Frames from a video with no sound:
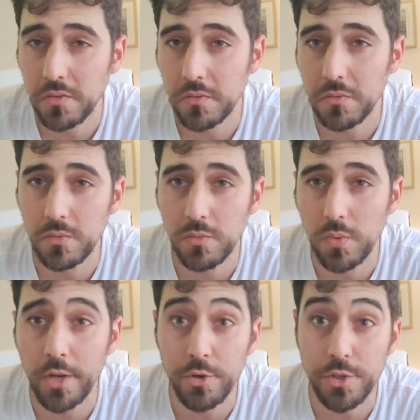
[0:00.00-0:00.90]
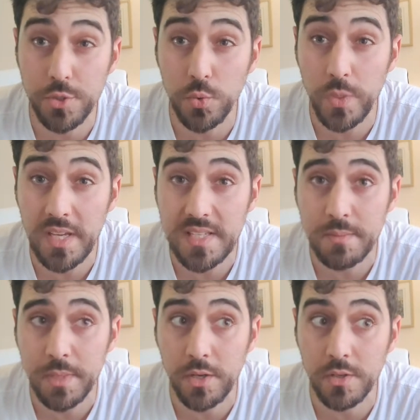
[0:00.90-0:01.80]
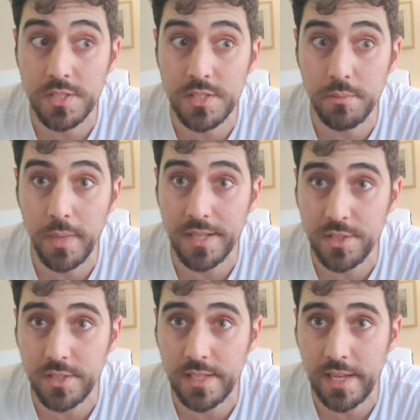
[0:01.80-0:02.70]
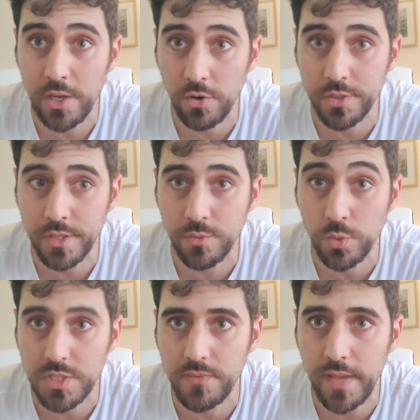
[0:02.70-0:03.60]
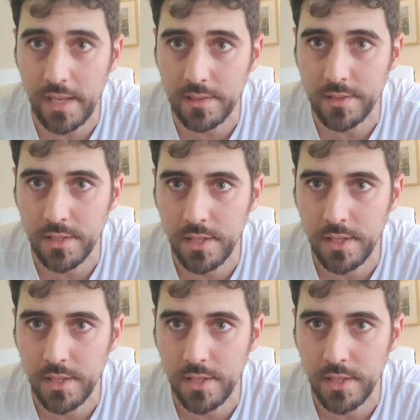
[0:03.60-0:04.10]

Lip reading: 1 or 2 weeks because the battery that I ordered was failed.